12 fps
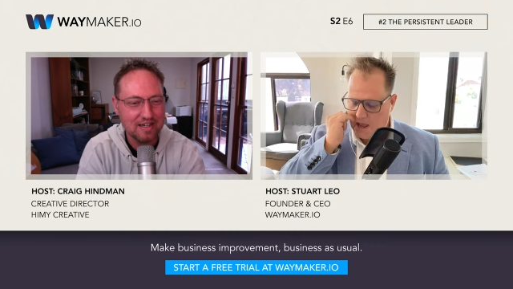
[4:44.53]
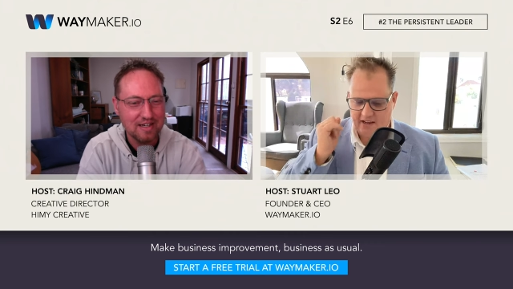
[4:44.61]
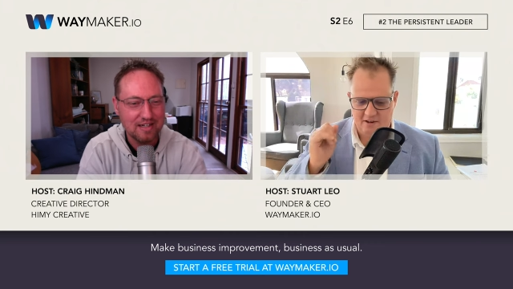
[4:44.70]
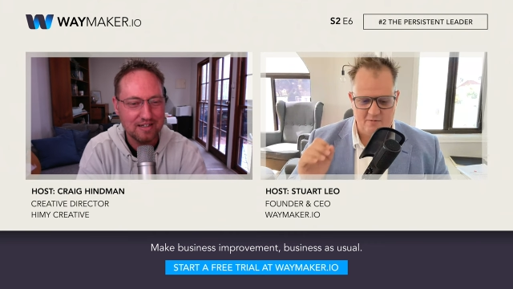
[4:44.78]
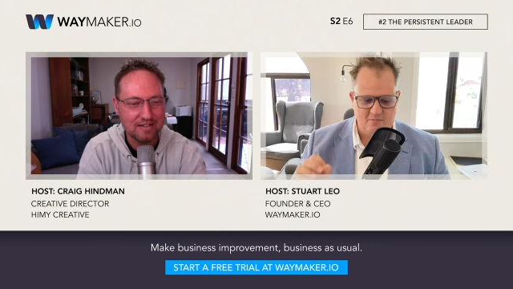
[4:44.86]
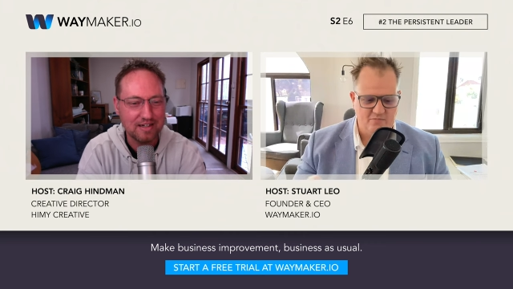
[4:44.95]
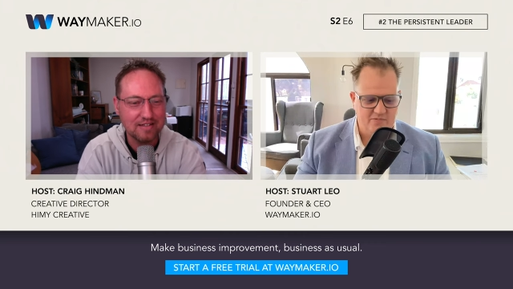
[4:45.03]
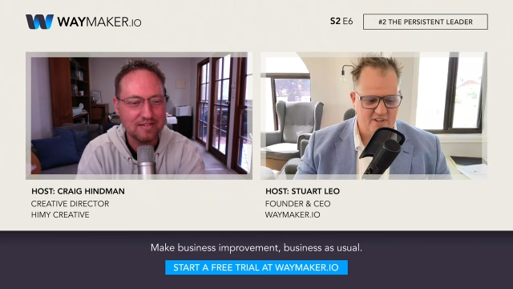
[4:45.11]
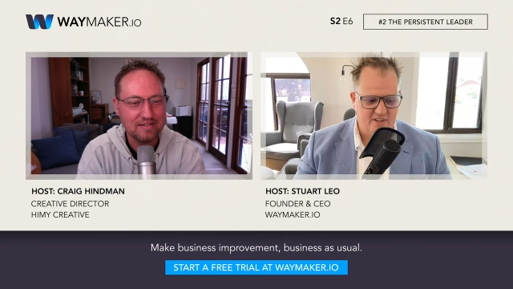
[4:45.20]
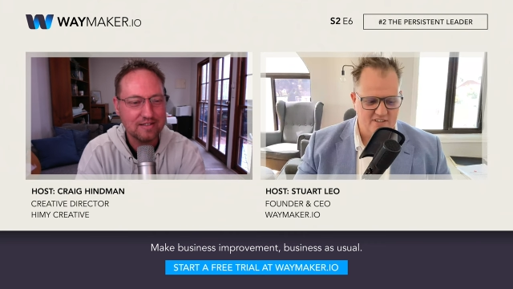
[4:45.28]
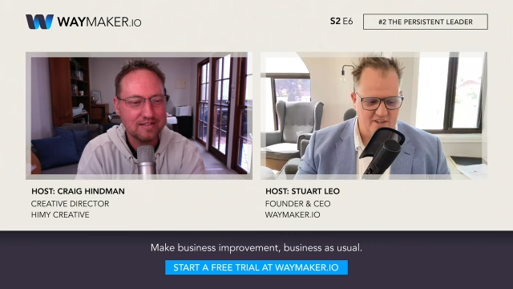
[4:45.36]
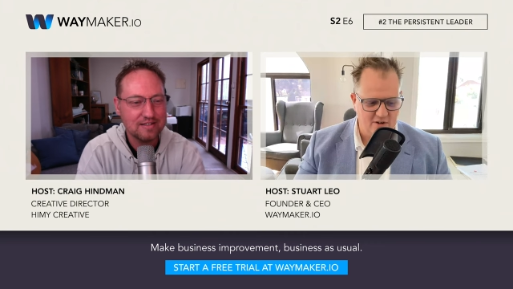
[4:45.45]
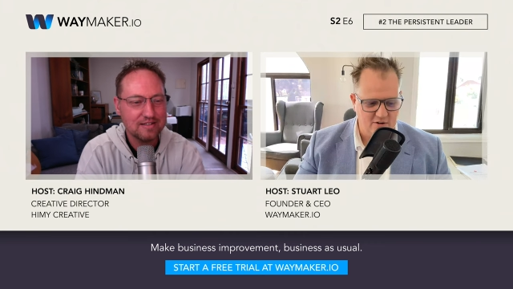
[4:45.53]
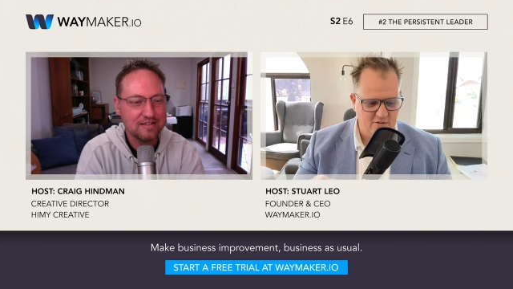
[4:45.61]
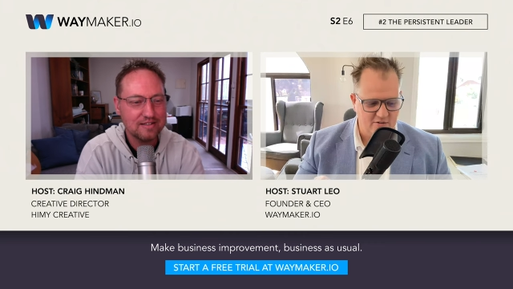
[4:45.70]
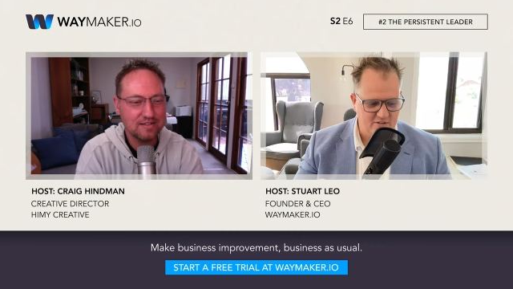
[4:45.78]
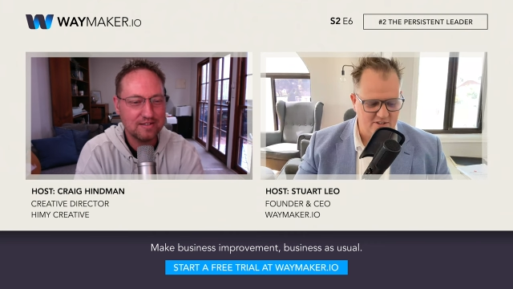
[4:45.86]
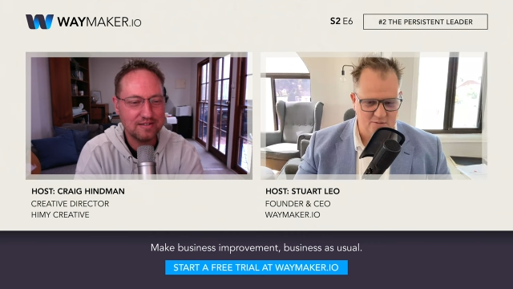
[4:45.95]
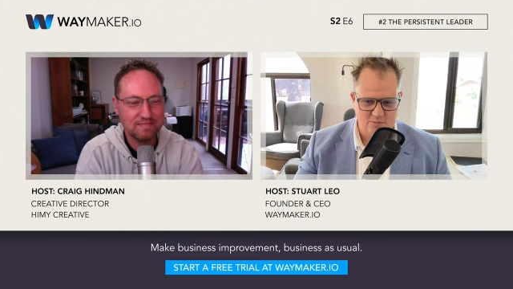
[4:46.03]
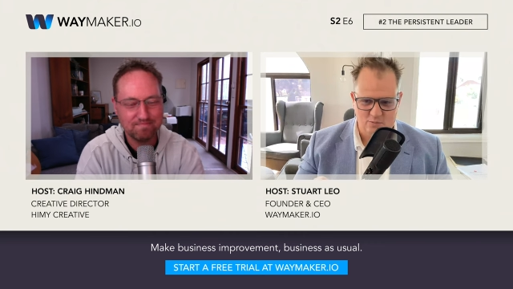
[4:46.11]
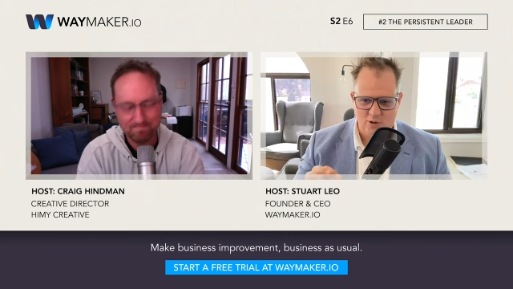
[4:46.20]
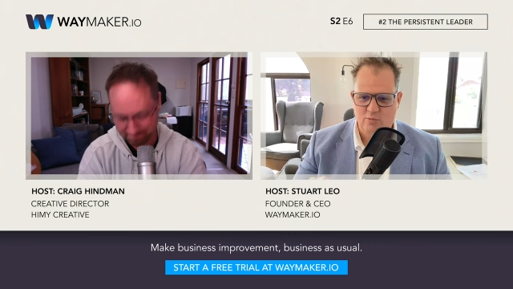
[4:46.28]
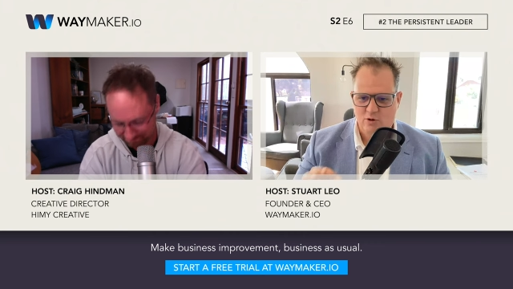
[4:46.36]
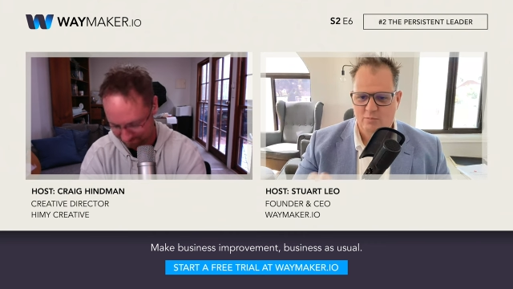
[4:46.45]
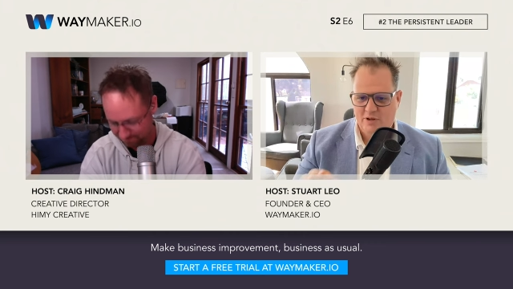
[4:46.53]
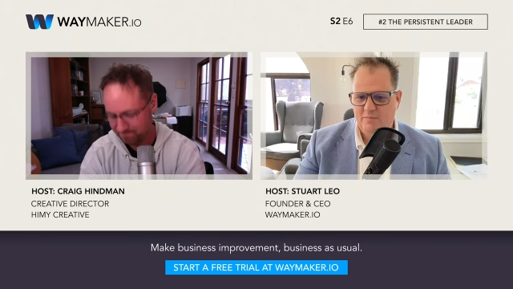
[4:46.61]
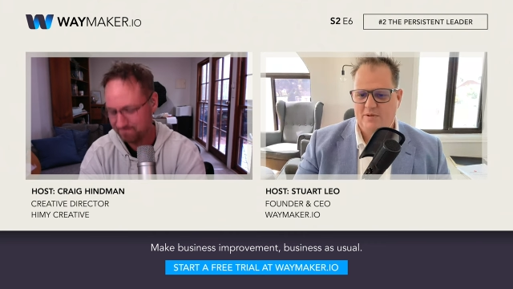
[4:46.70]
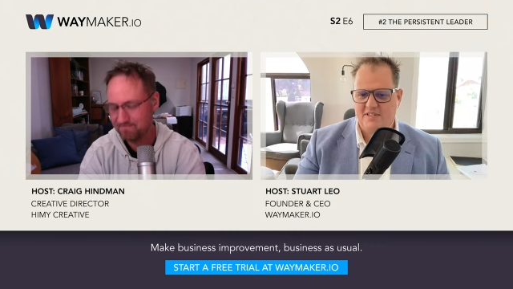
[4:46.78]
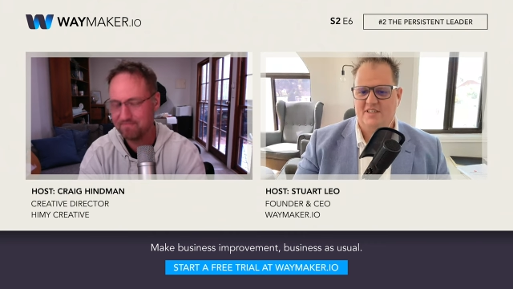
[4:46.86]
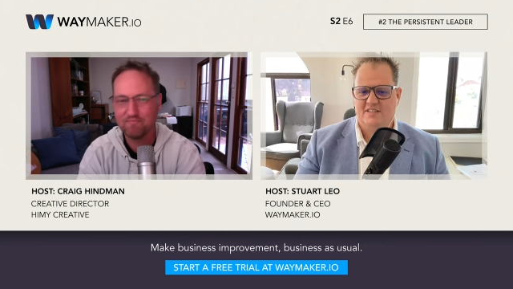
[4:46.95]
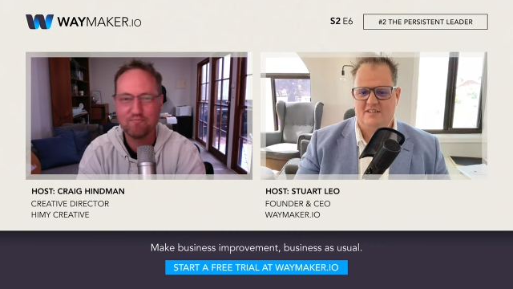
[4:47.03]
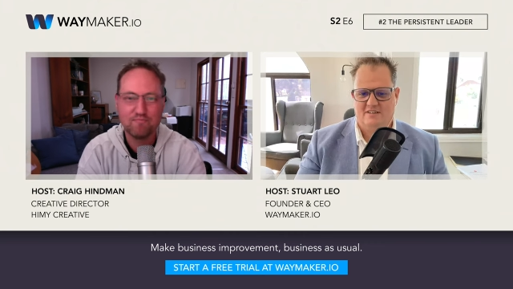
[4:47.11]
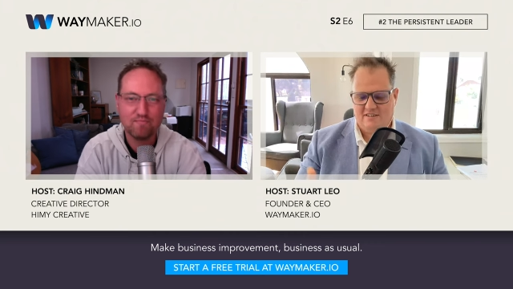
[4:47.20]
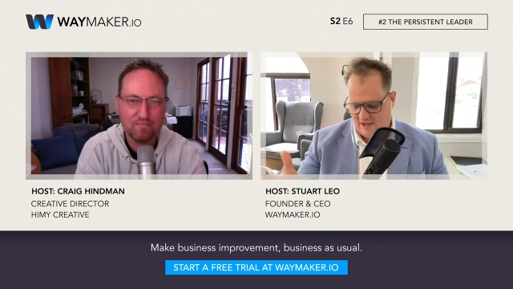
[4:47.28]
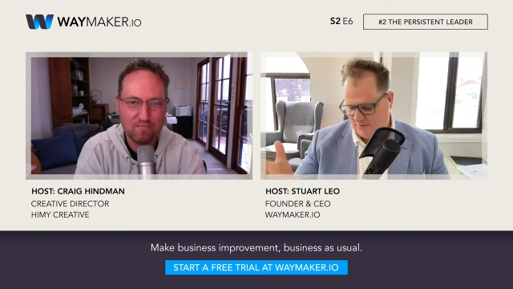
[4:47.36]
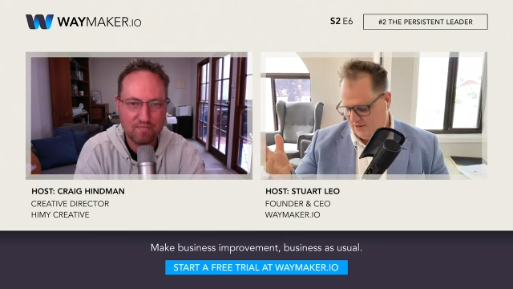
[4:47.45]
Speaker 1: Um, all right. So, so, so we will be persistent. How